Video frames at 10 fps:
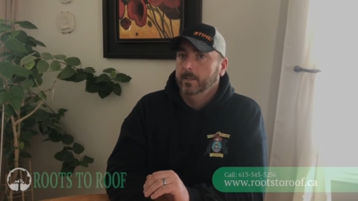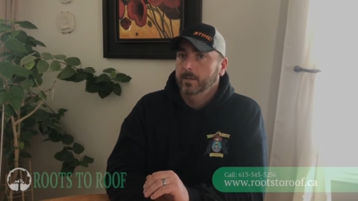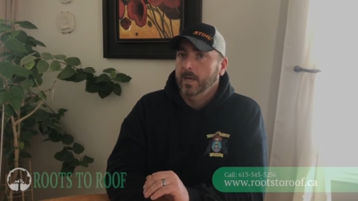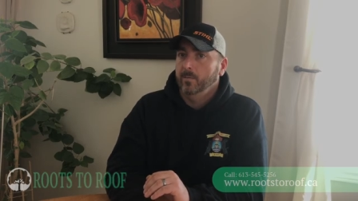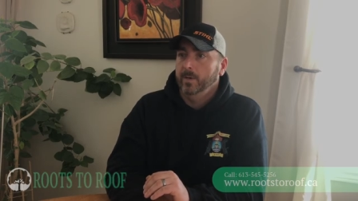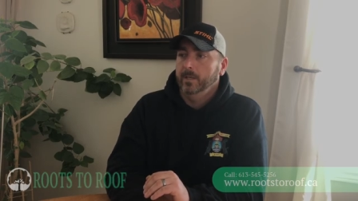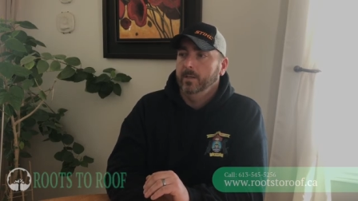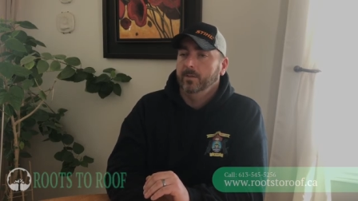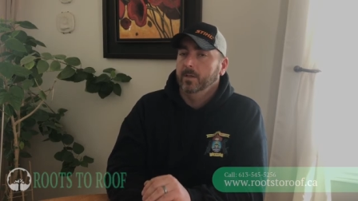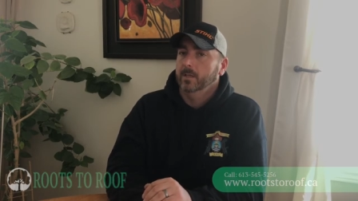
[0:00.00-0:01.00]
That way
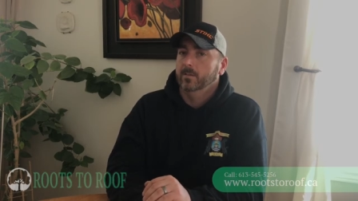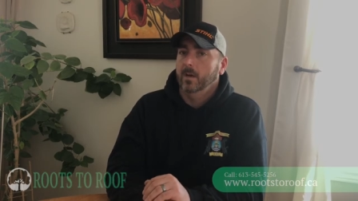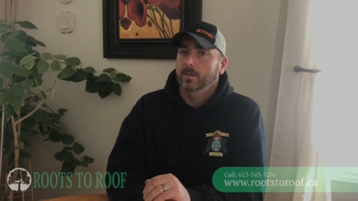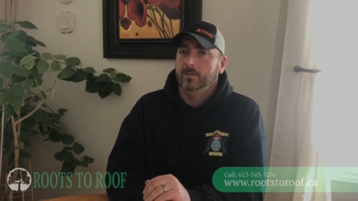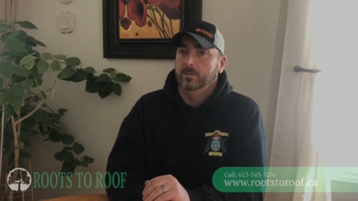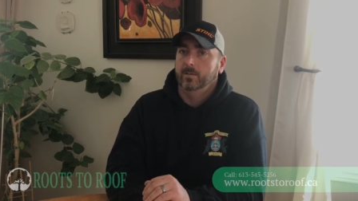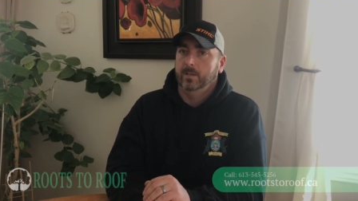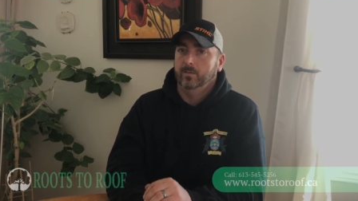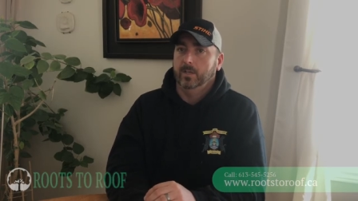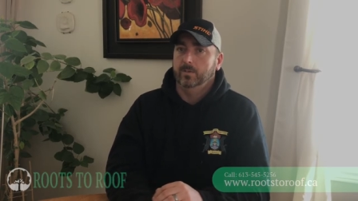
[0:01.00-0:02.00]
nothing gets lost in
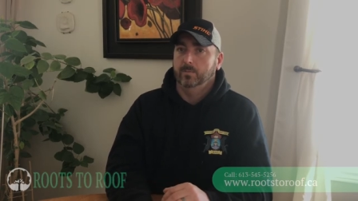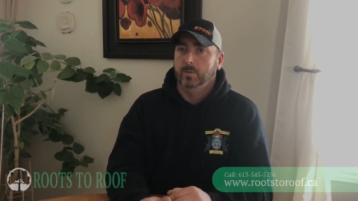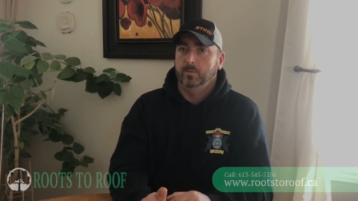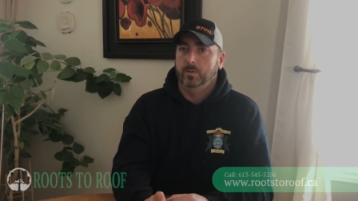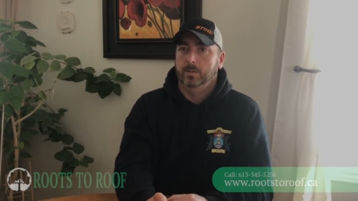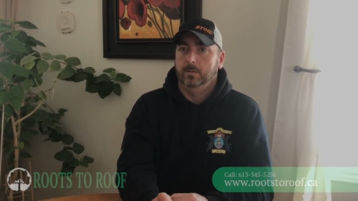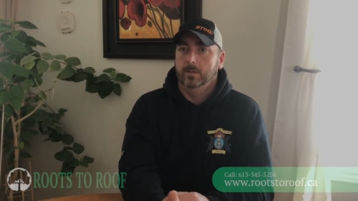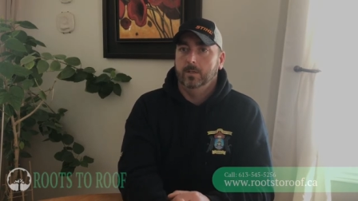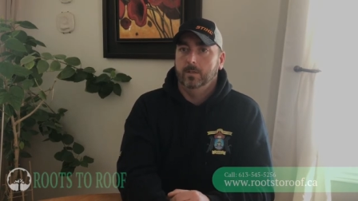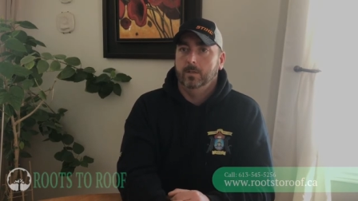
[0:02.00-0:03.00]
translation between
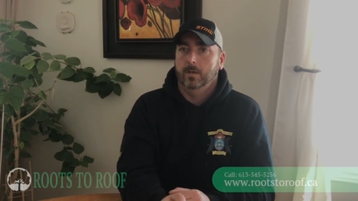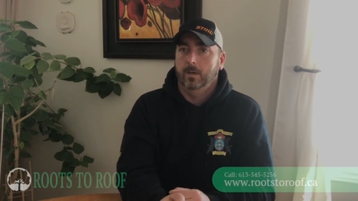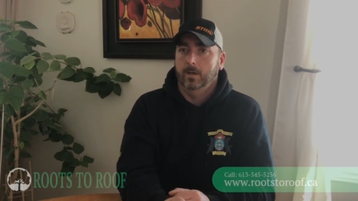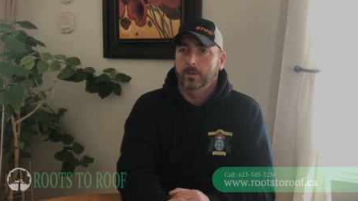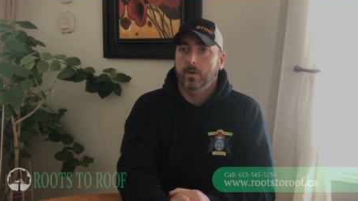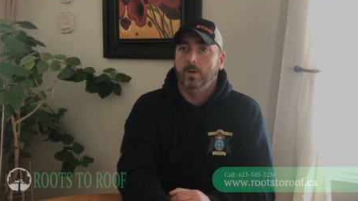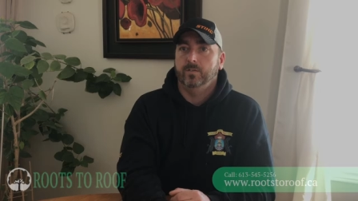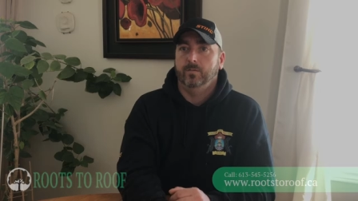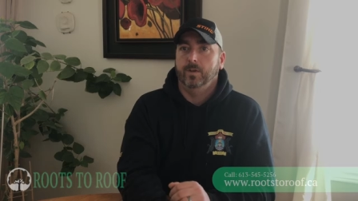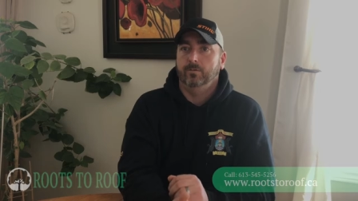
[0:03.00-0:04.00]

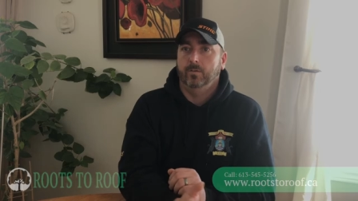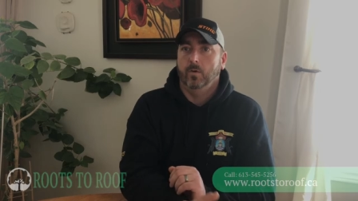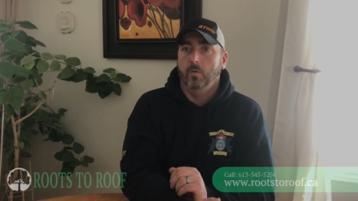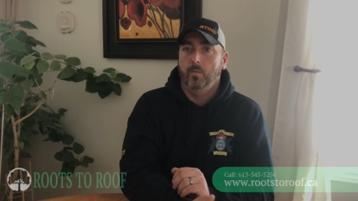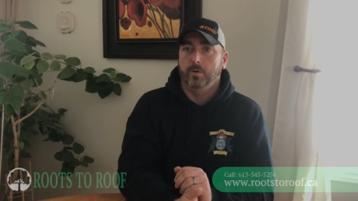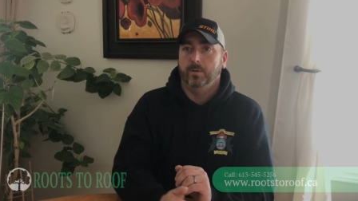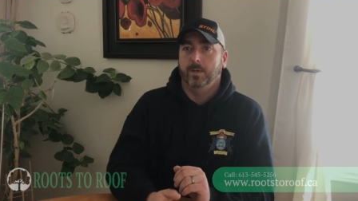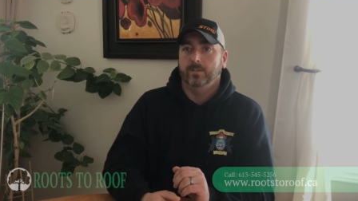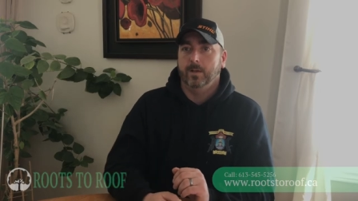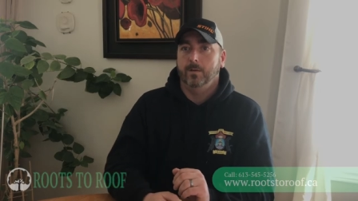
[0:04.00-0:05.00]
conservation, the homeowner, and
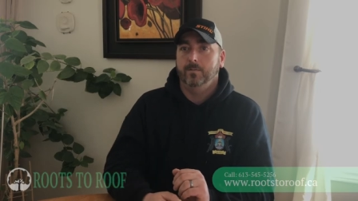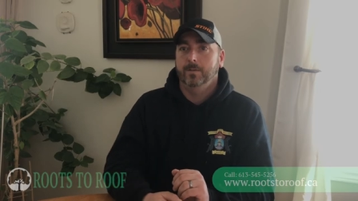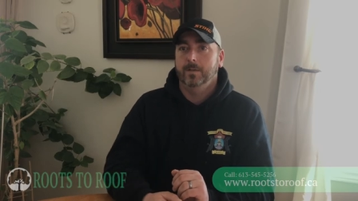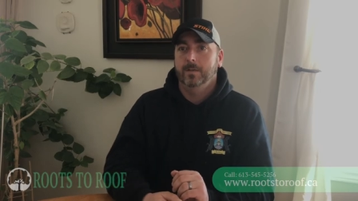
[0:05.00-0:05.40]
myself.